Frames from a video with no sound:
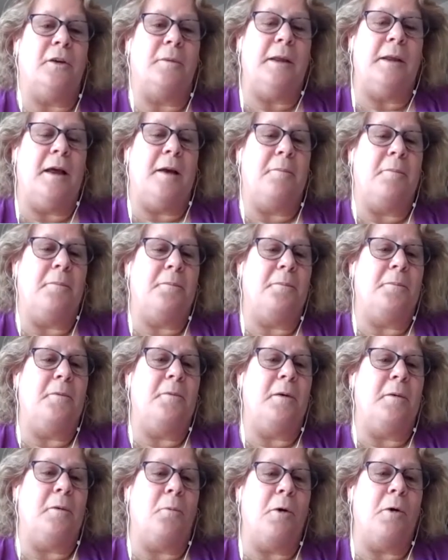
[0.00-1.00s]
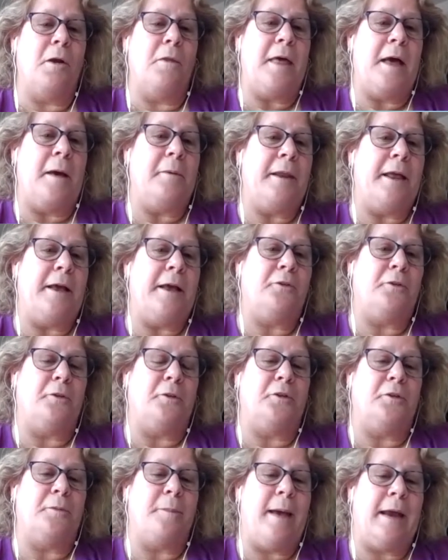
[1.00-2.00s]
I mean, I wear that
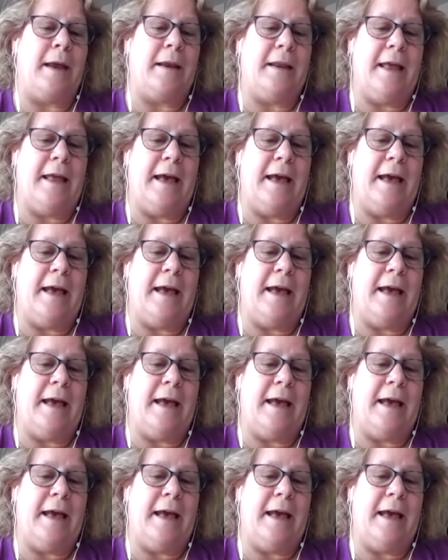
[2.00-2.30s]
national SMACNA